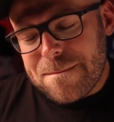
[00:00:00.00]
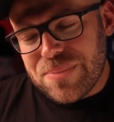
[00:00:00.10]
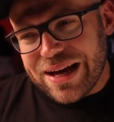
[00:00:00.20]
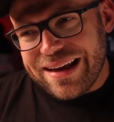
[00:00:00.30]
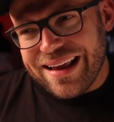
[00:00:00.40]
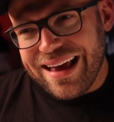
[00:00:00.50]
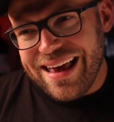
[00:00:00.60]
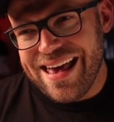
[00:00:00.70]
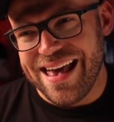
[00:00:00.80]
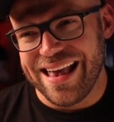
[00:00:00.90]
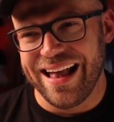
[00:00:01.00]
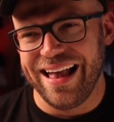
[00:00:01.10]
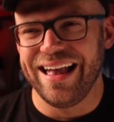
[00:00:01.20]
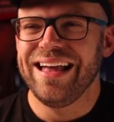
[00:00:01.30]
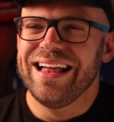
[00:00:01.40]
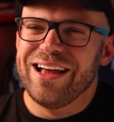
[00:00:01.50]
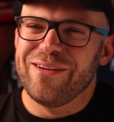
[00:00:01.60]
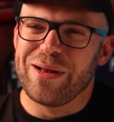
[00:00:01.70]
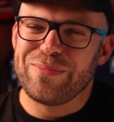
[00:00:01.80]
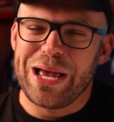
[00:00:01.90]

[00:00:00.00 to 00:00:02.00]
But I mean,